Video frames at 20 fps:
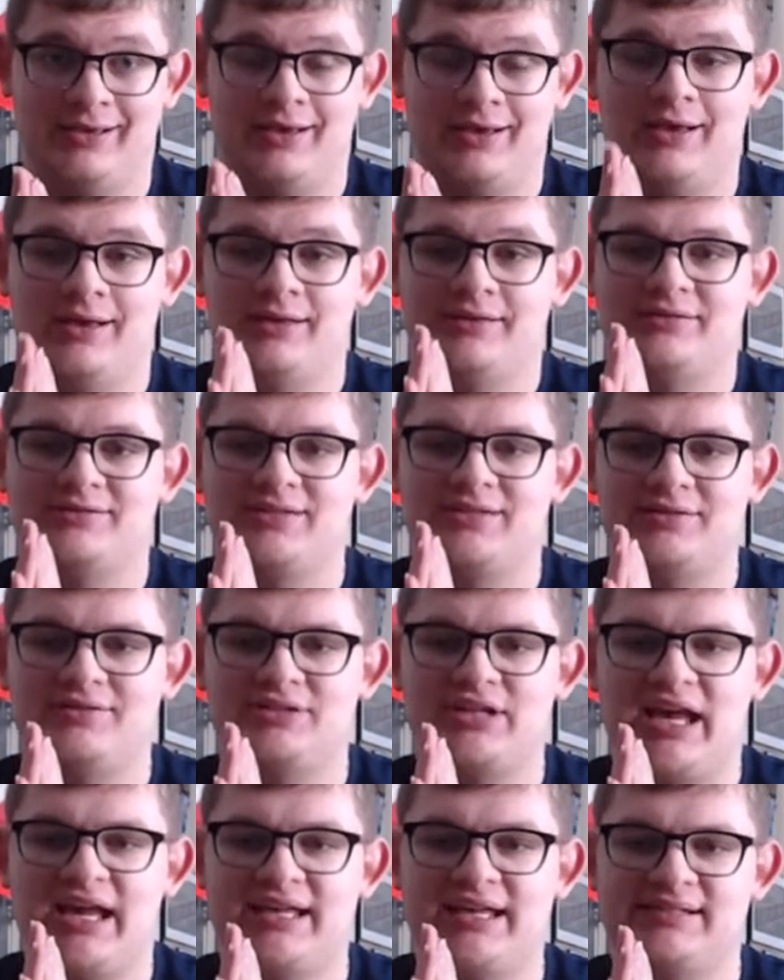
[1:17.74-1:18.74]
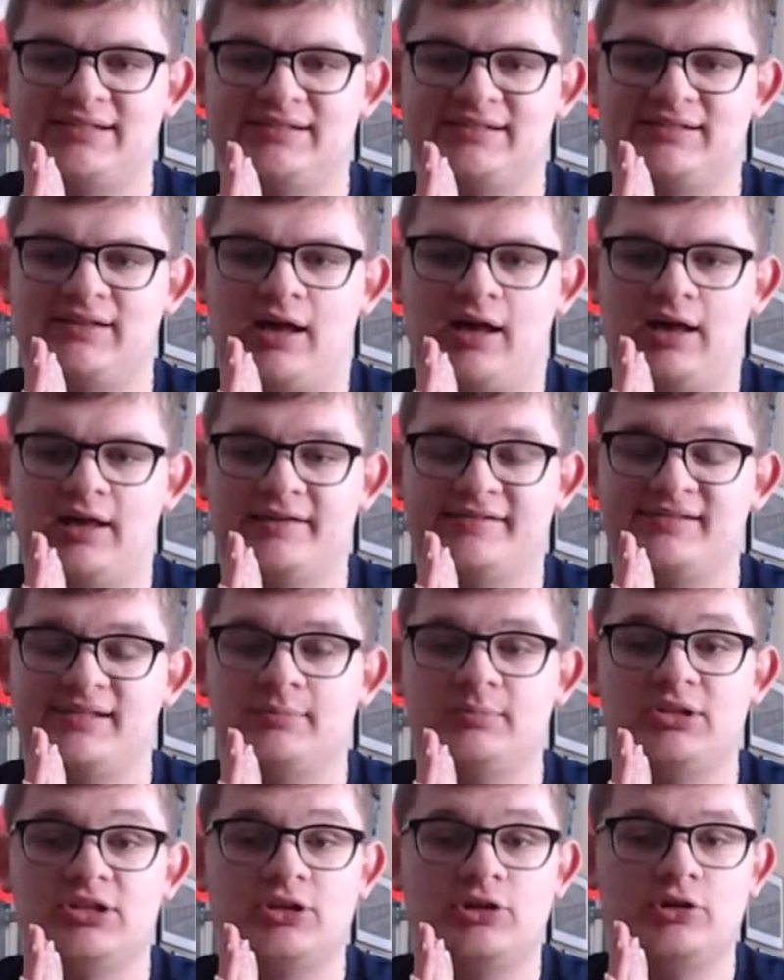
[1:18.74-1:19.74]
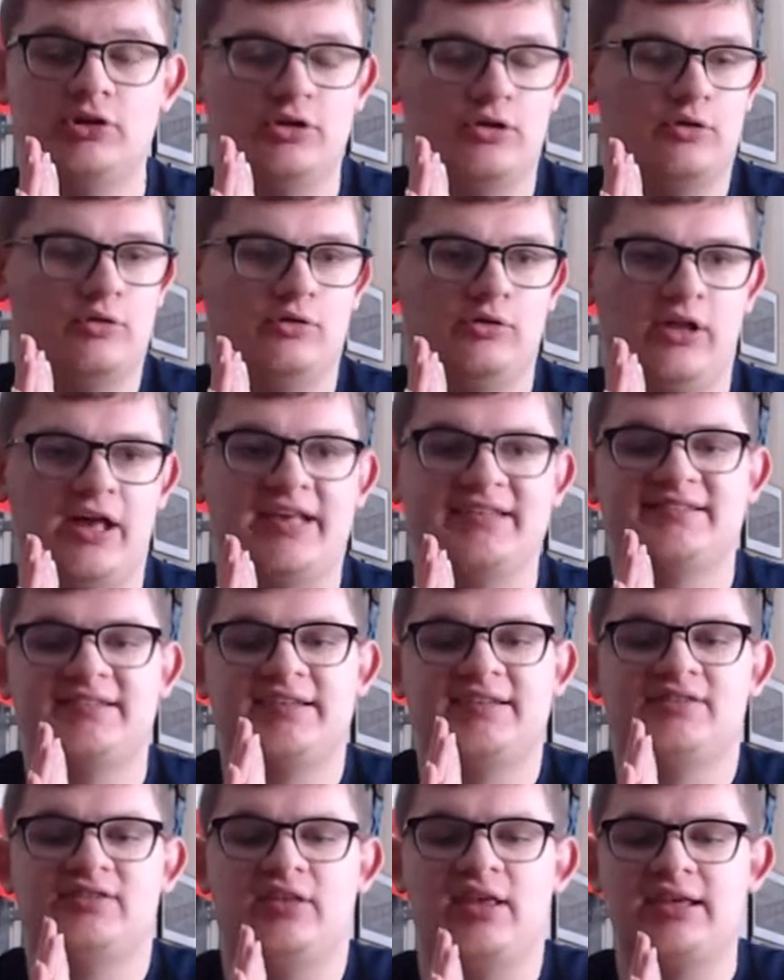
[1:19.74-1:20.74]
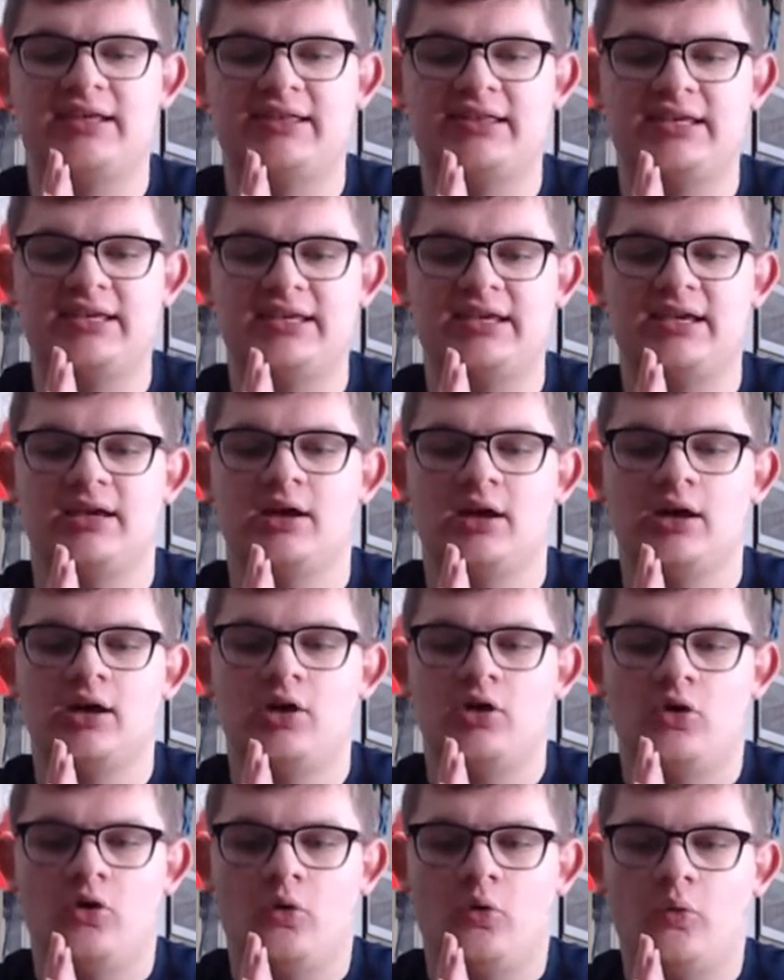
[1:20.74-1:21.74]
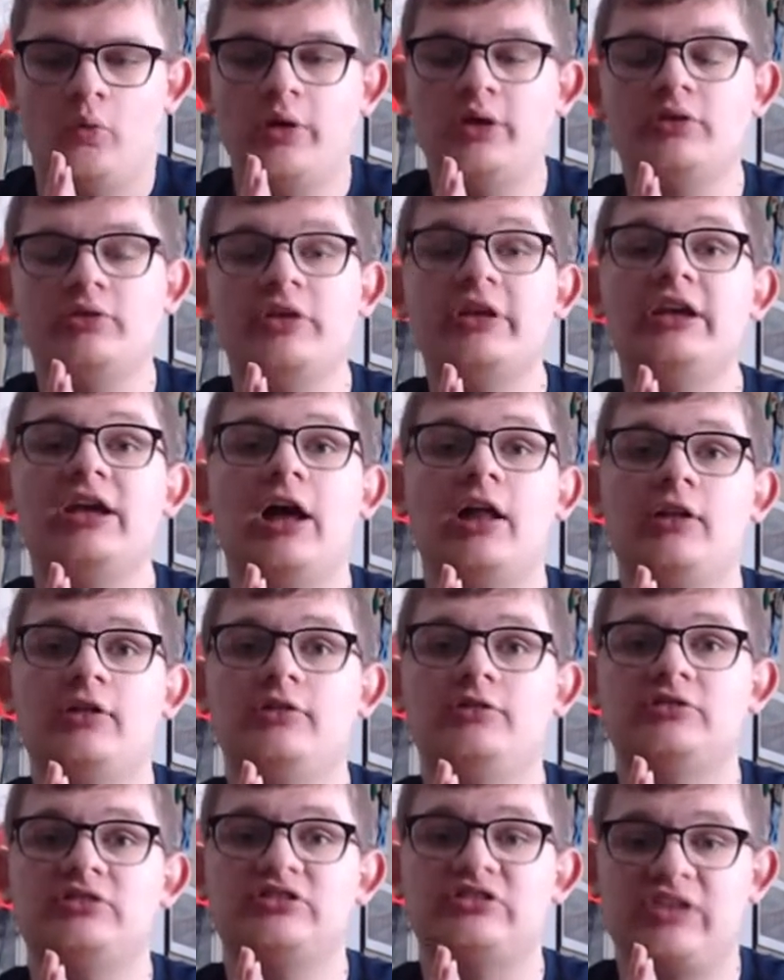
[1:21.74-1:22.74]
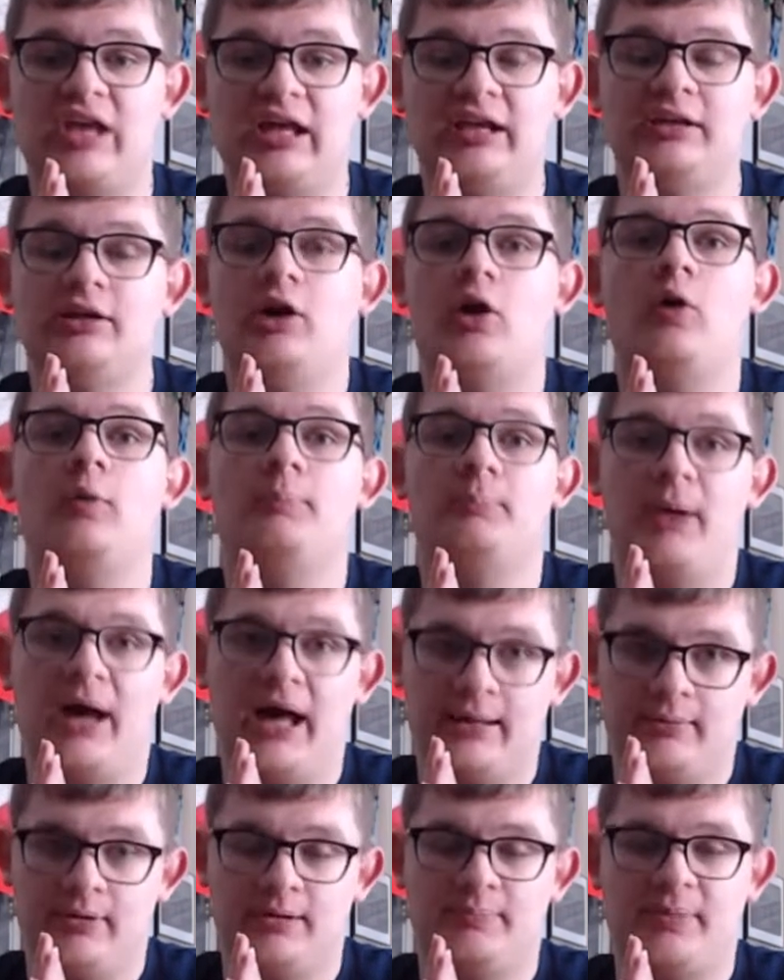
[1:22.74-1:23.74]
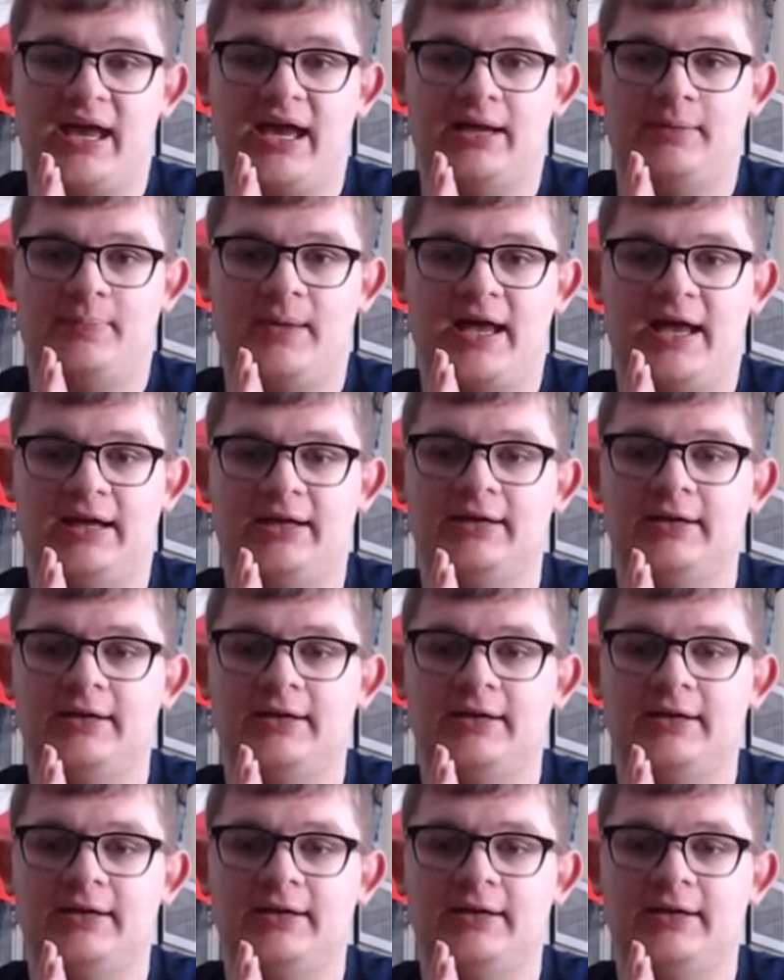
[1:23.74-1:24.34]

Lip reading: Such as some of the good old classics like the weirdly colored Sonic Obama backpack.